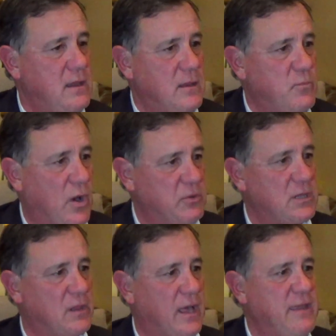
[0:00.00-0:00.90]
in
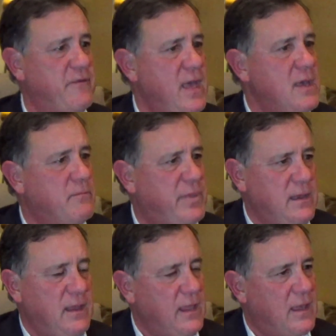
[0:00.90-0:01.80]
public life.
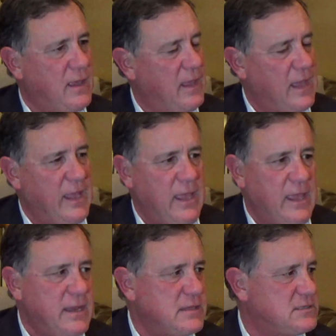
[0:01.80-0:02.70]
But
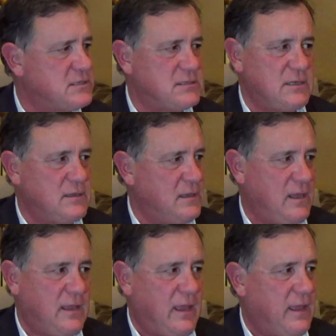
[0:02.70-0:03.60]
it is,
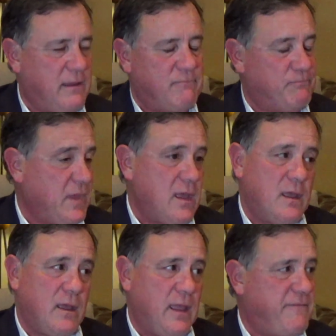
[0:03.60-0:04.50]

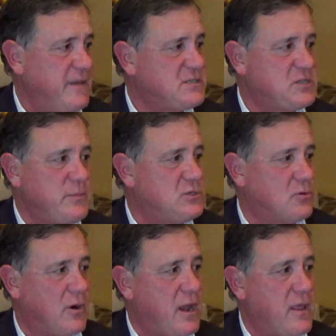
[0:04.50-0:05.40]
if it's the
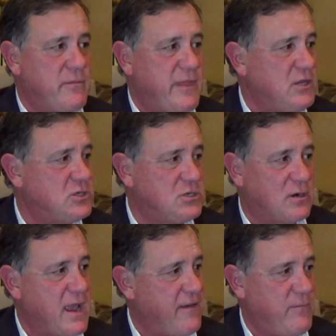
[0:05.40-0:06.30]
majority of them, they
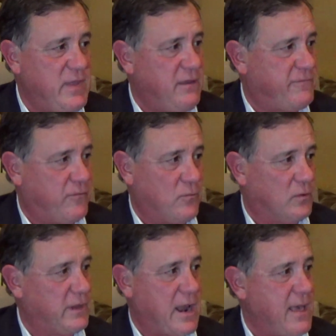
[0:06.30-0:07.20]
sure have me
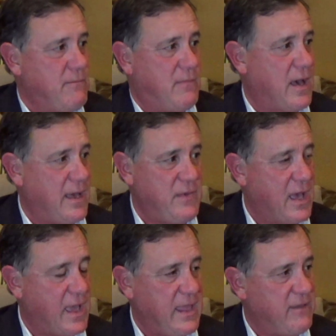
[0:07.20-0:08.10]
fooled, and I'm
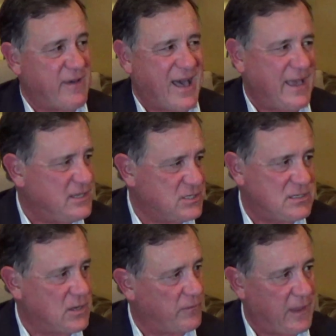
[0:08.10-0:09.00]
naive. I
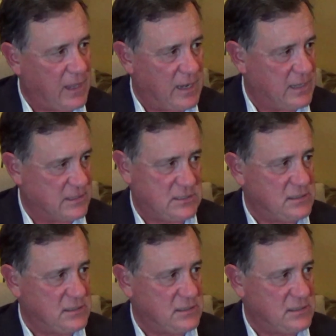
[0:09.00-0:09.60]
just don't think it is.